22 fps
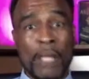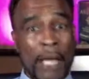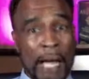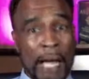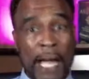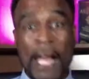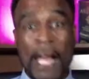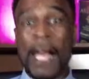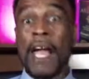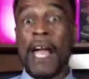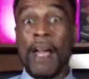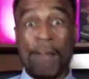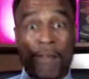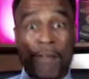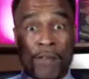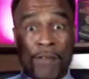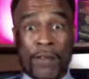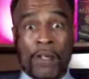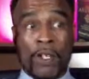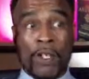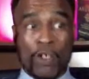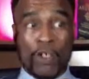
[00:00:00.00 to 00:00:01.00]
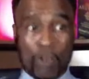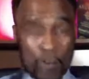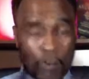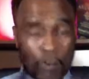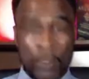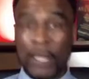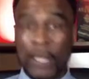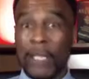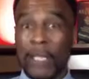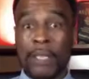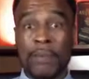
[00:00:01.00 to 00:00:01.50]
have
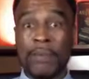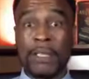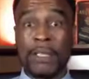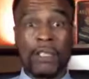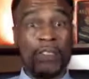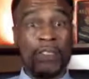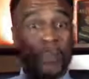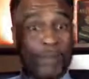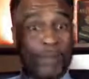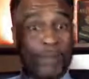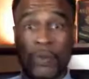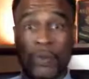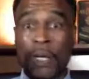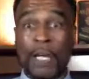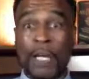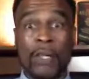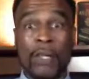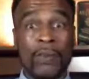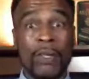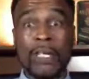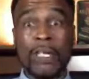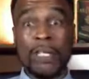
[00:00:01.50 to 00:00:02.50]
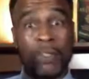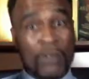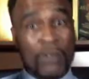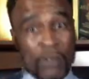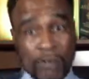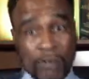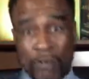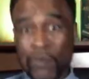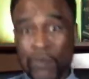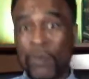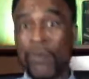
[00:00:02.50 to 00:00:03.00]
credit. Because if you got credit, you
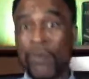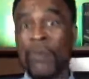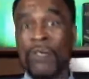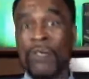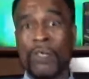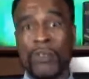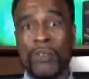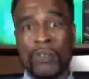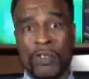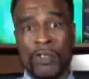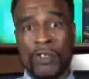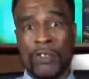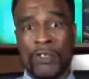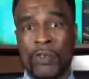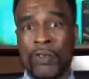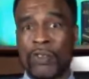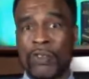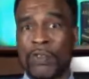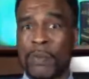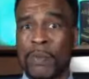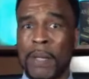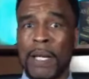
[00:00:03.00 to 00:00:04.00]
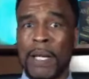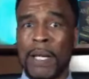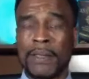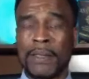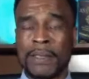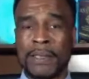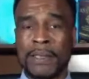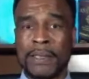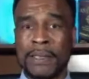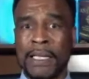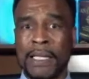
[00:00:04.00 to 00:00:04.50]
can afford those insurance
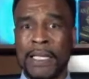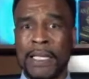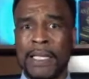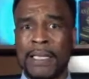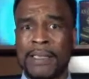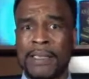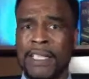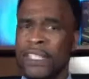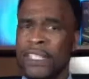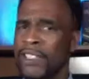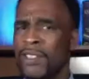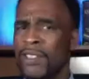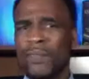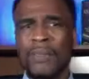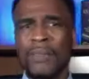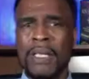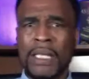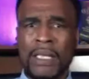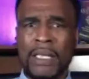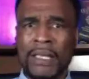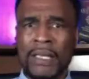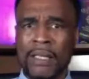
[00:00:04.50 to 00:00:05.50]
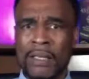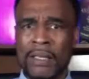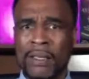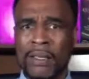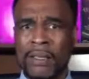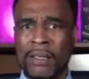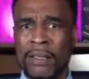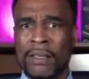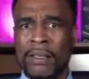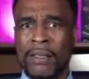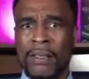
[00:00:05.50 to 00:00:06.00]
policies, guys. You need it.
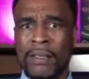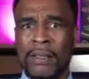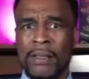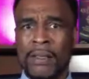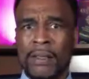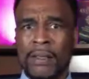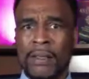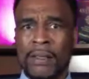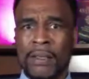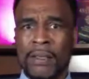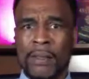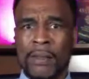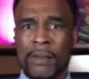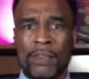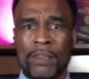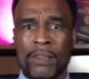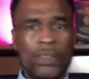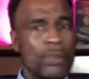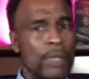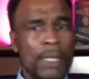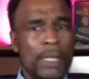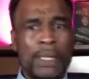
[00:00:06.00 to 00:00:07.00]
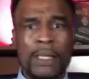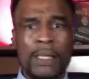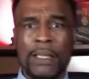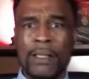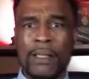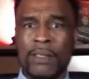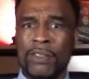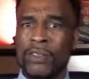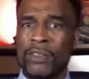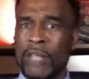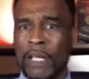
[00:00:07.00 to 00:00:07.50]
You need
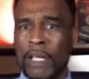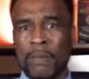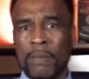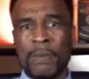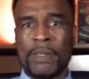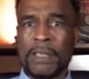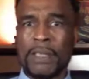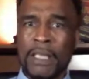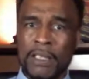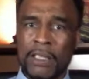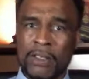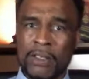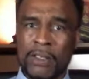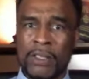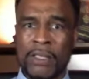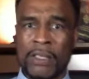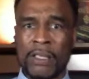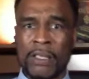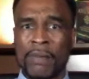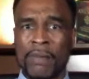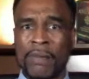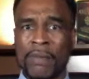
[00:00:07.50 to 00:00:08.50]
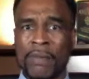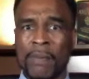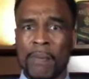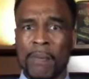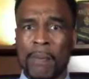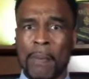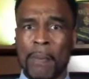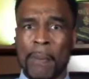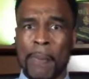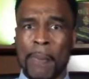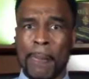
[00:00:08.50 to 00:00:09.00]
it. You got to protect yourself,
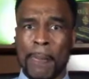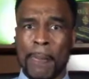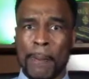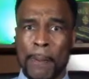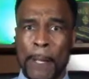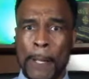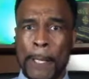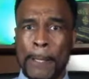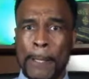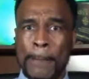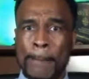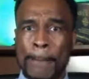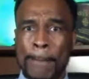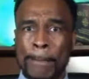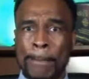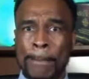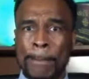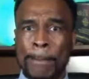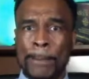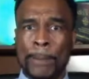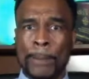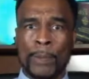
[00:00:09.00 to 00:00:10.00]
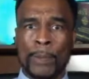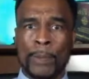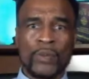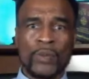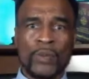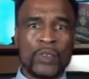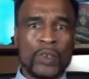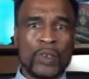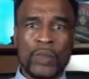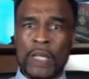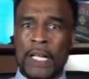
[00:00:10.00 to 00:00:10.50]
right?
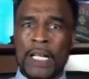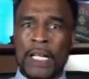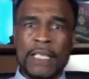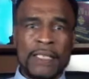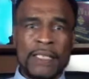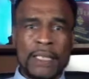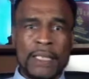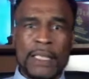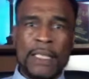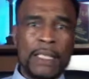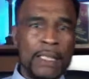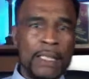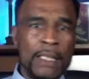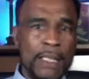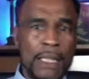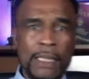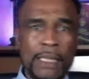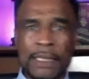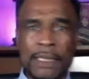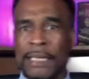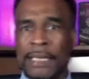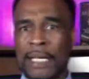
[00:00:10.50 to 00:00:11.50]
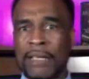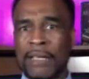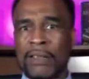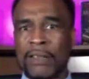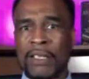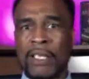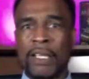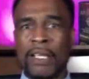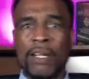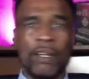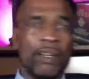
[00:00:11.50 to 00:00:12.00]
So, guys, anything that's
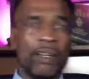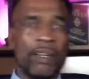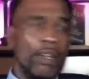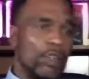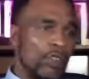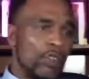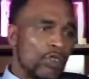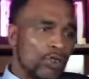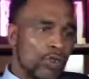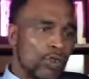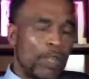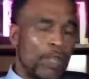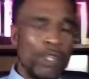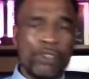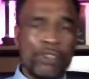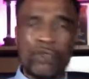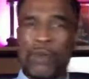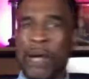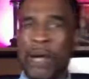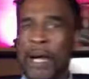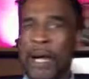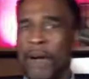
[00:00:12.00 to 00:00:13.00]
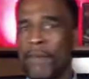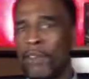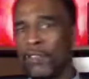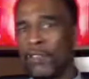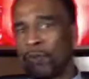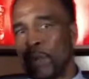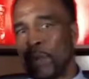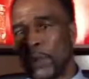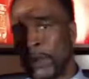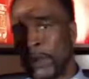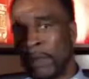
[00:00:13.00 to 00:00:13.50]
out there, truck
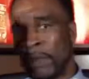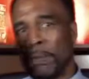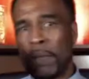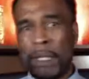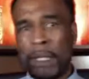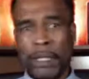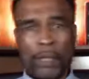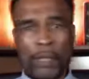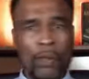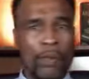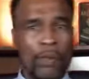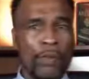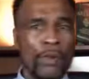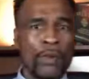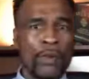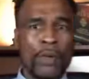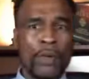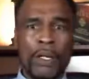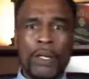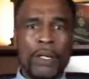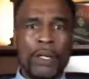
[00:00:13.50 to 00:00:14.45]
drivers, want to be over the